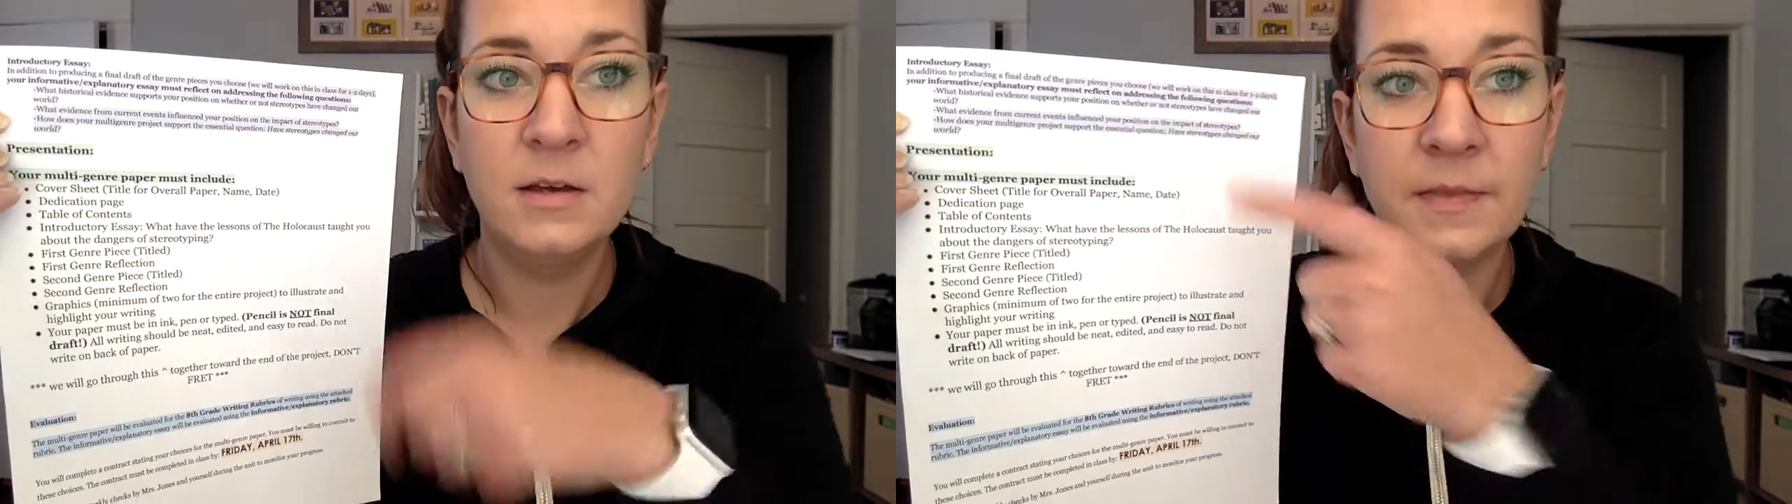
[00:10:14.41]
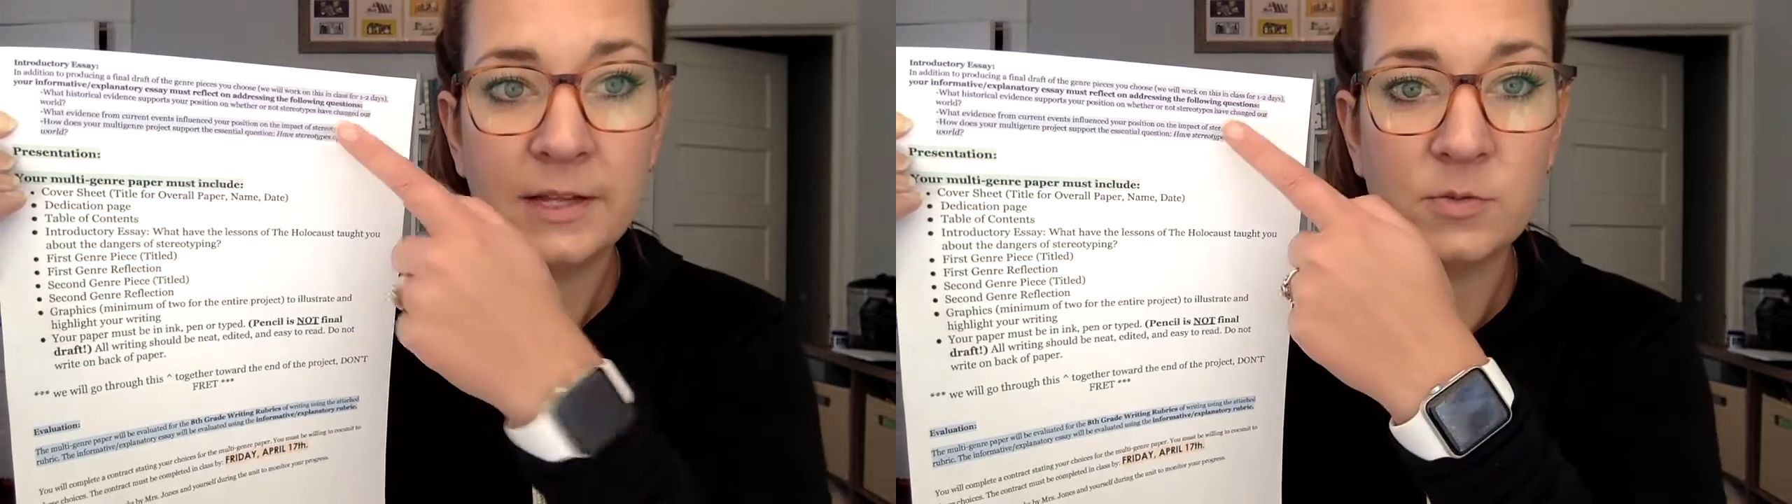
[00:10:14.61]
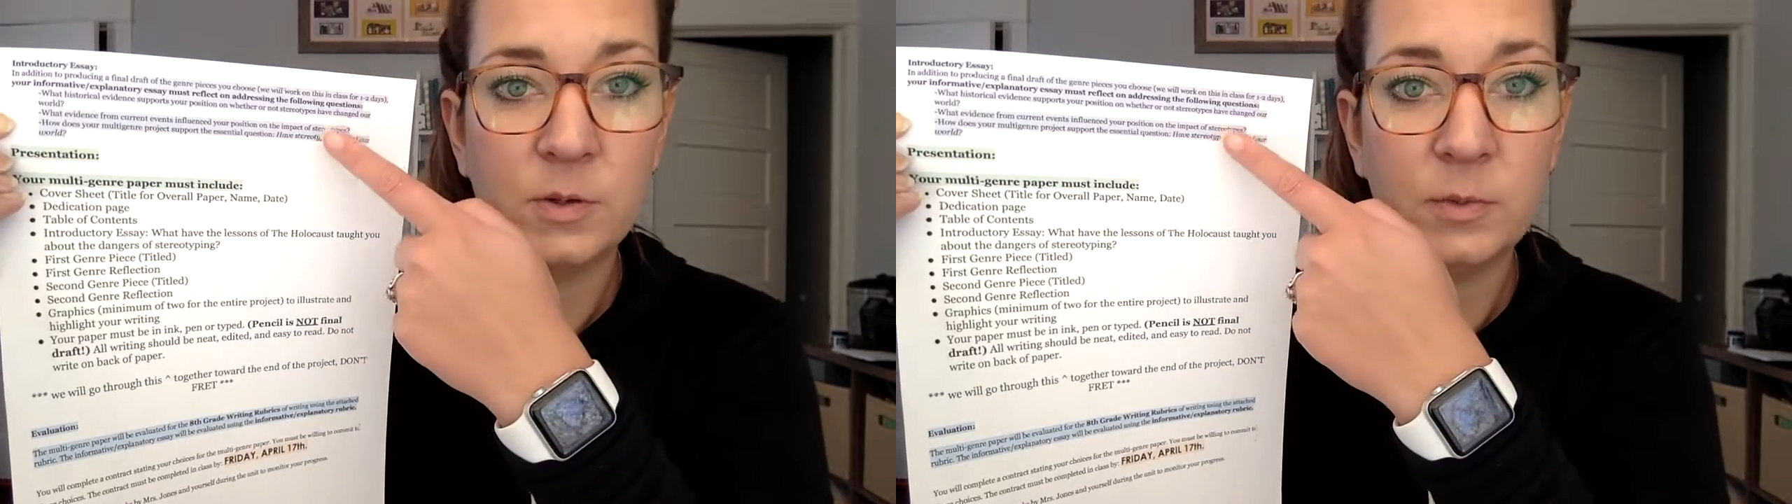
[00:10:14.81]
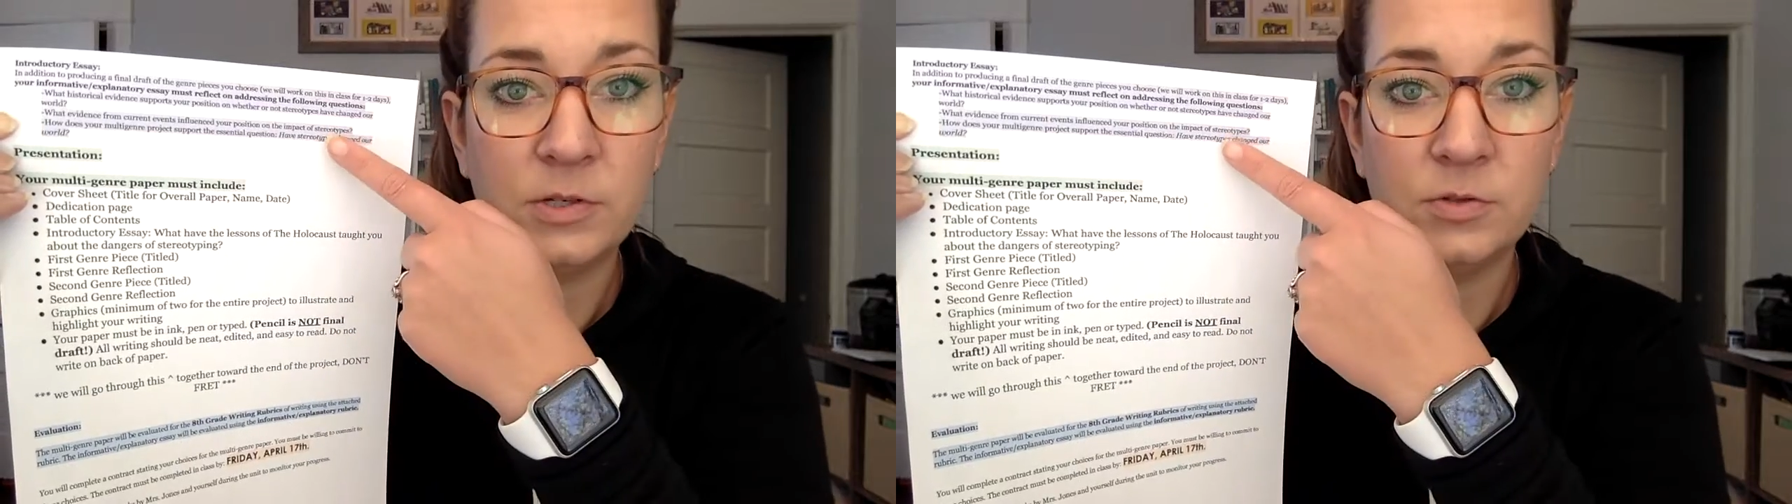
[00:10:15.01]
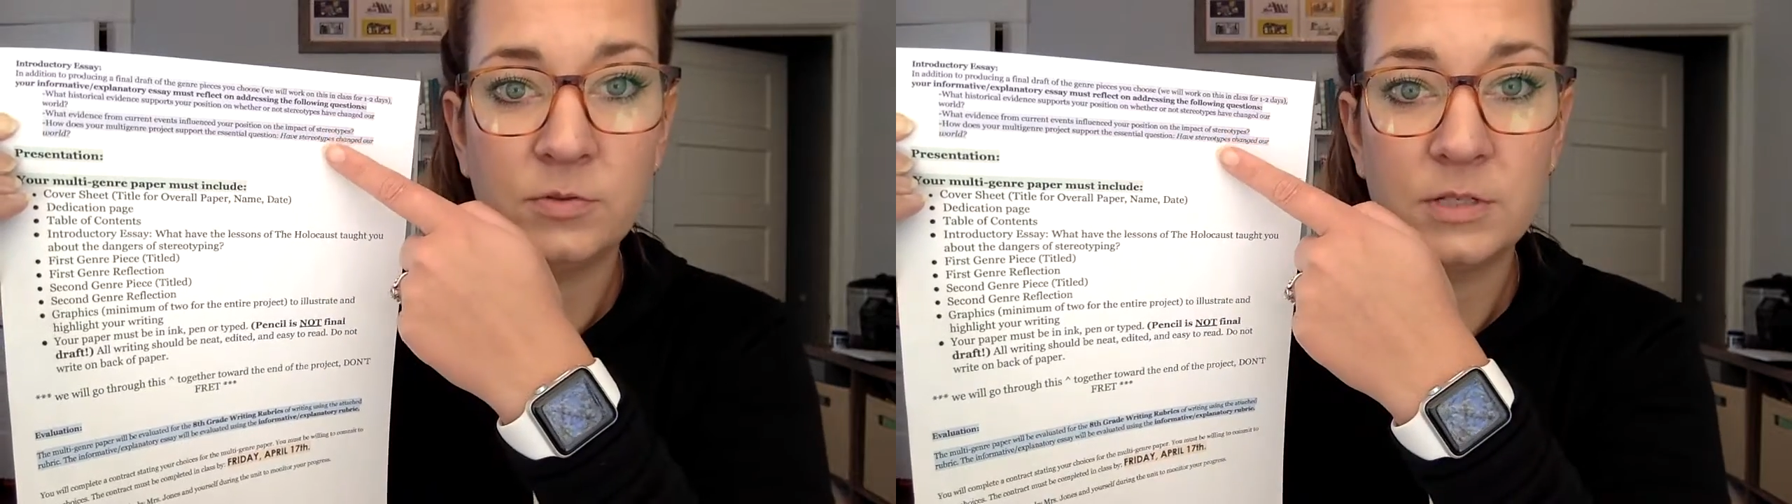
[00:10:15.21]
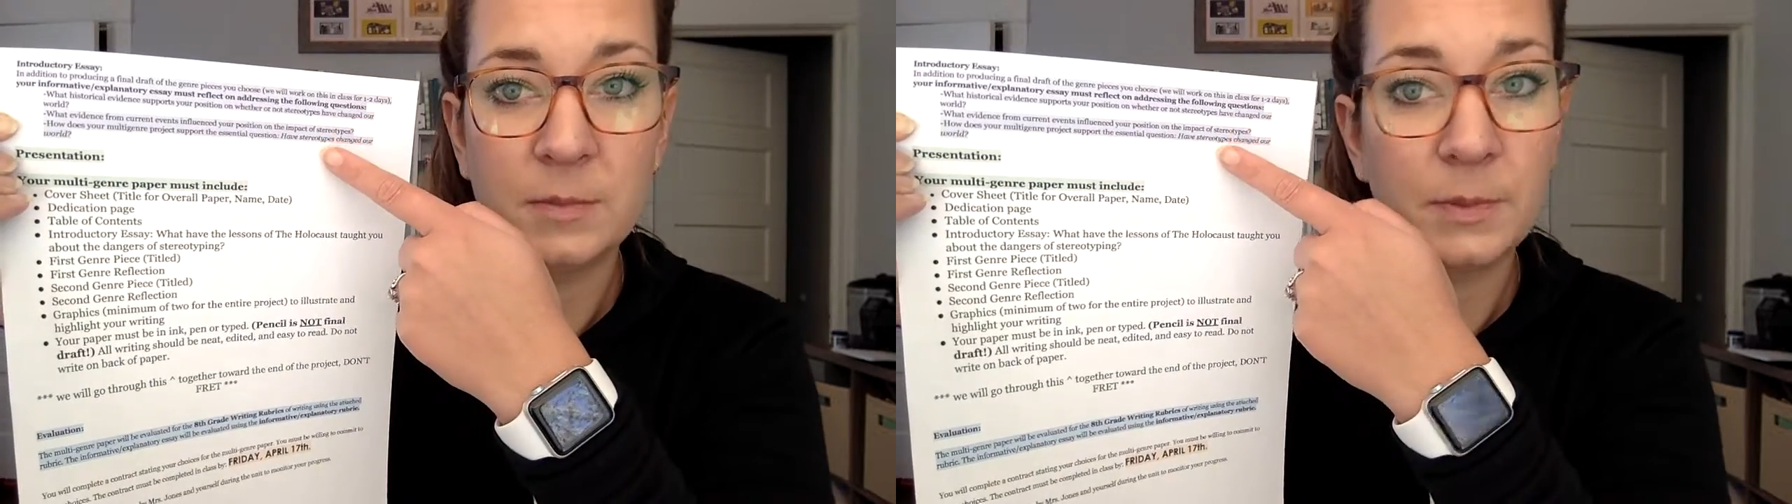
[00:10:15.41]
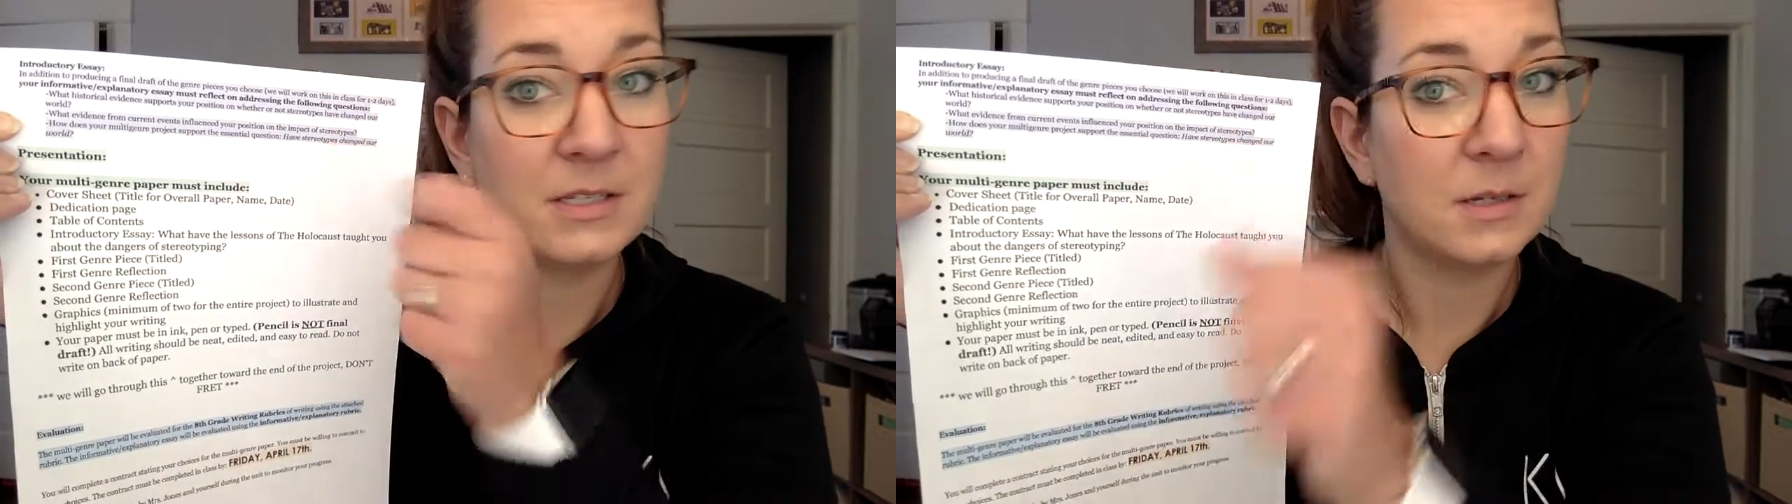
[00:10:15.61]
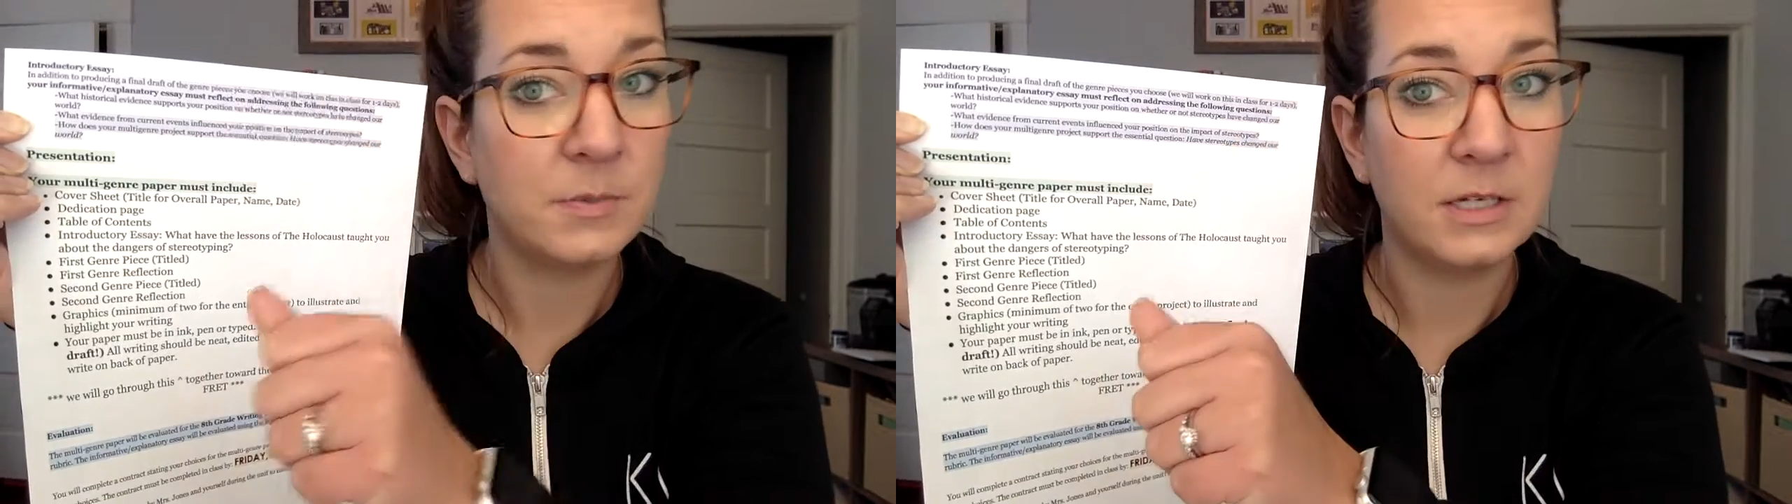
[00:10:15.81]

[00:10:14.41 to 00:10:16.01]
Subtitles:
That's when we do step by step